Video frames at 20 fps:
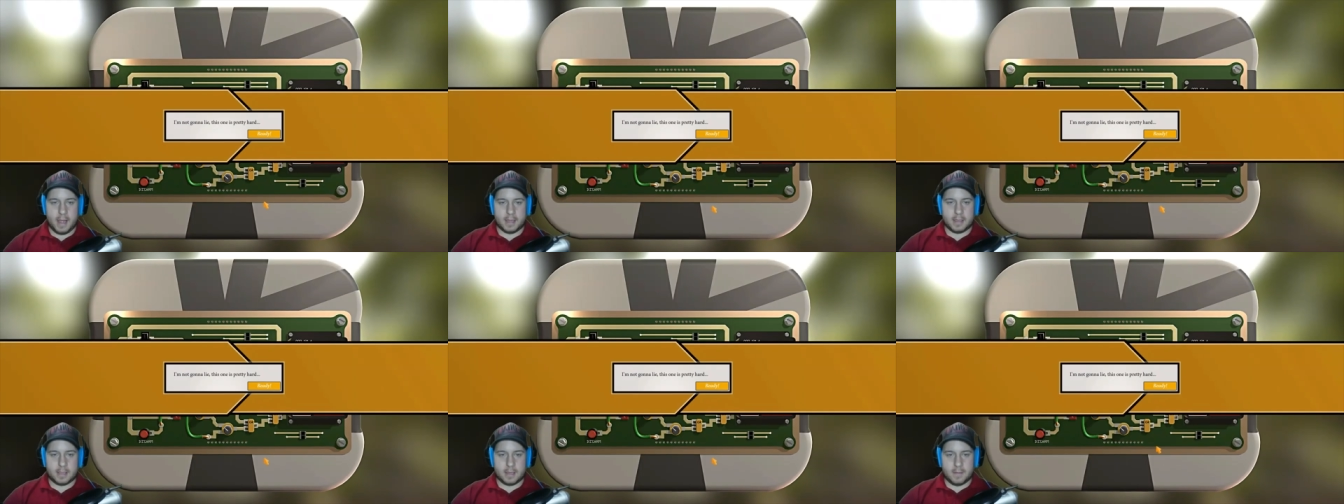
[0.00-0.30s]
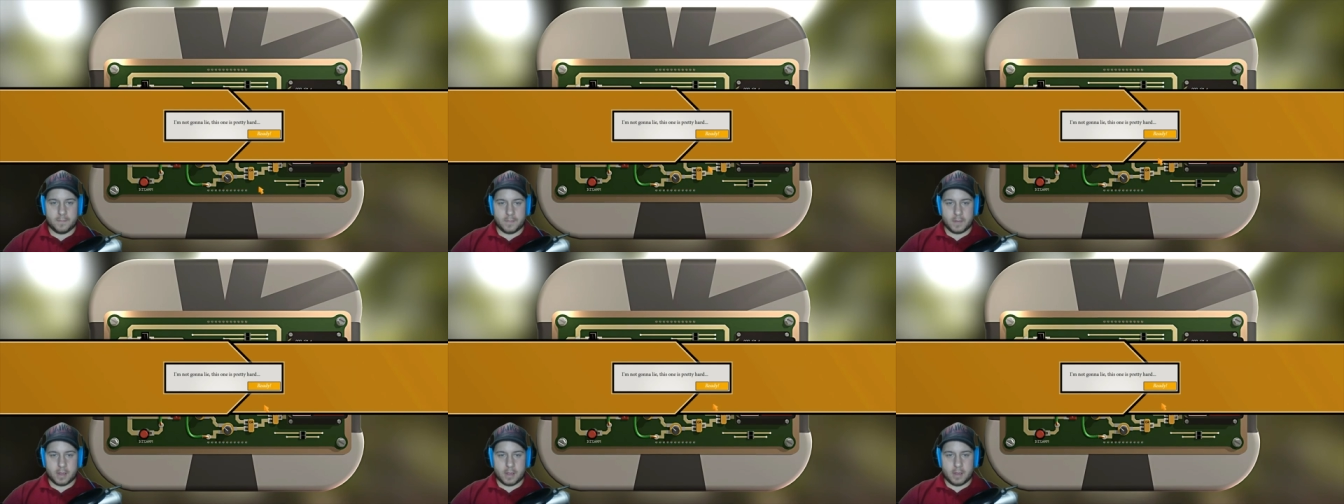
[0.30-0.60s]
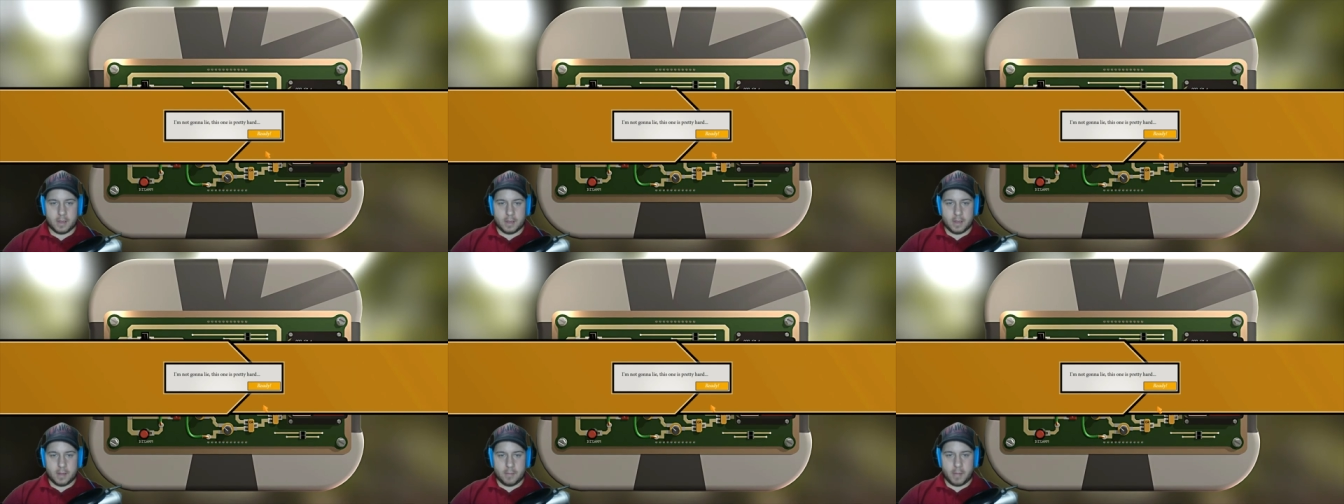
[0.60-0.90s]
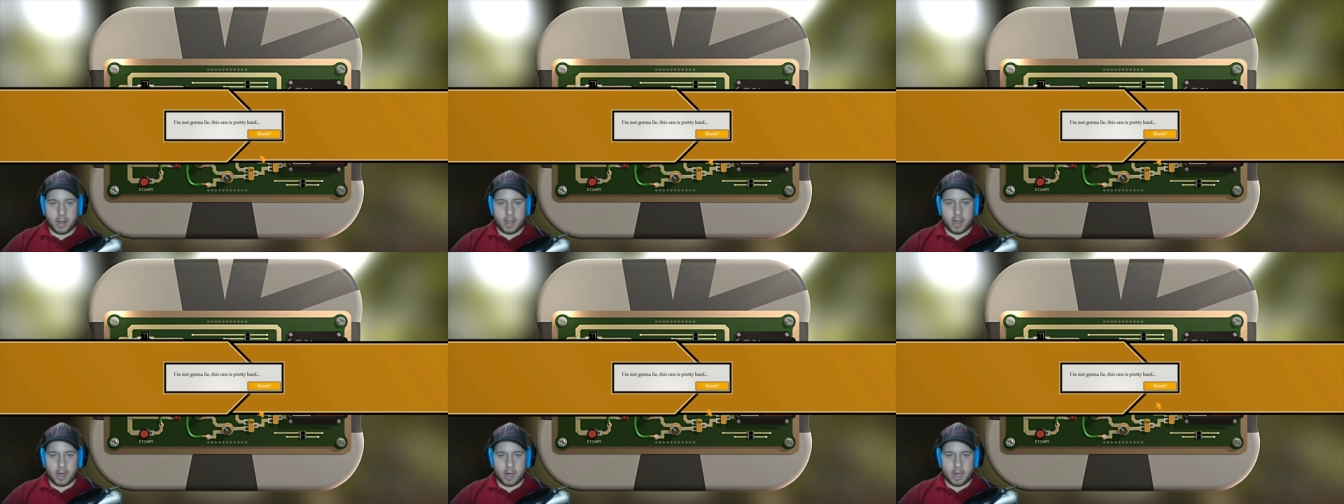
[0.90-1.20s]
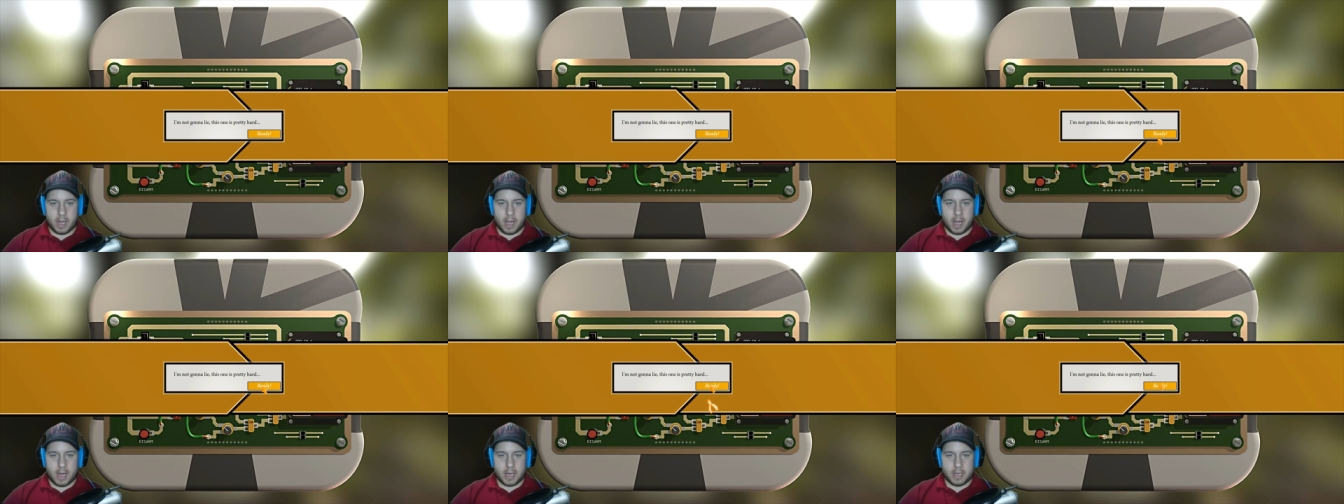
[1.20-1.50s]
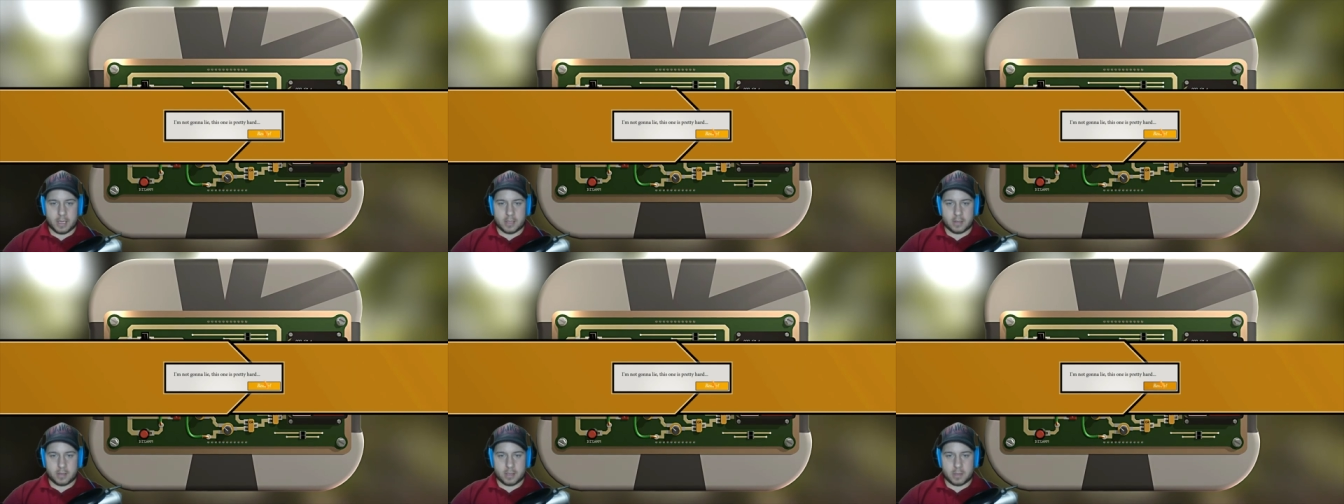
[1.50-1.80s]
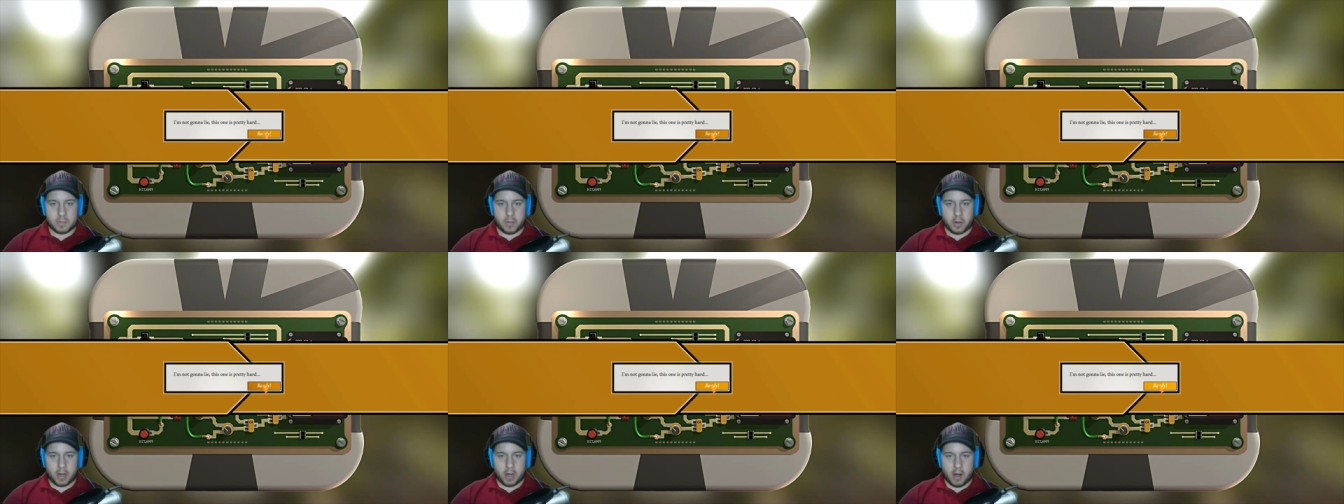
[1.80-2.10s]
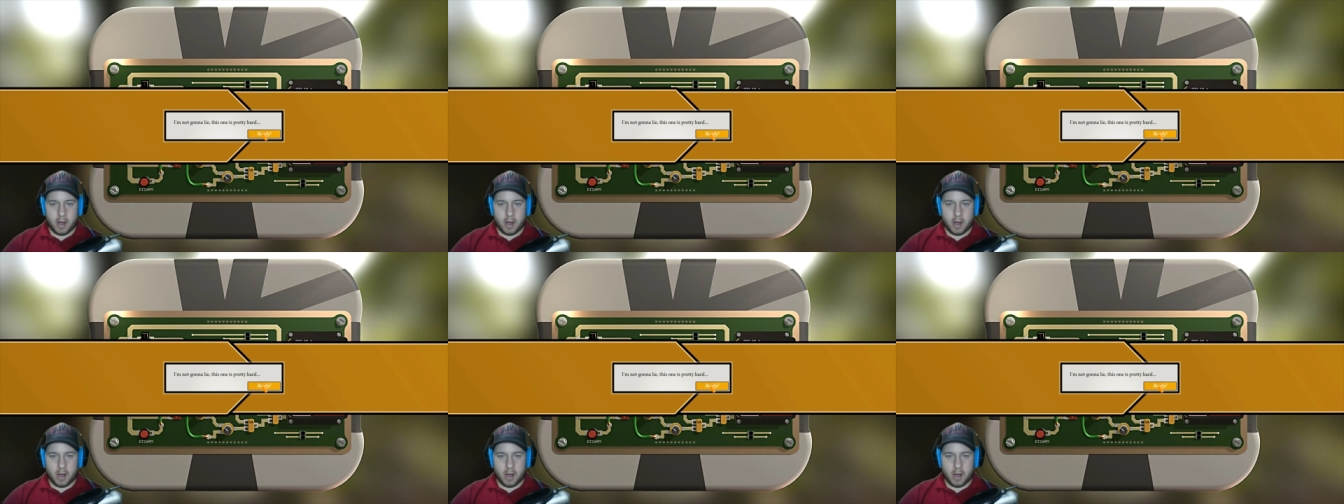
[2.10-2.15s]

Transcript: I'm not gonna go, this one's pretty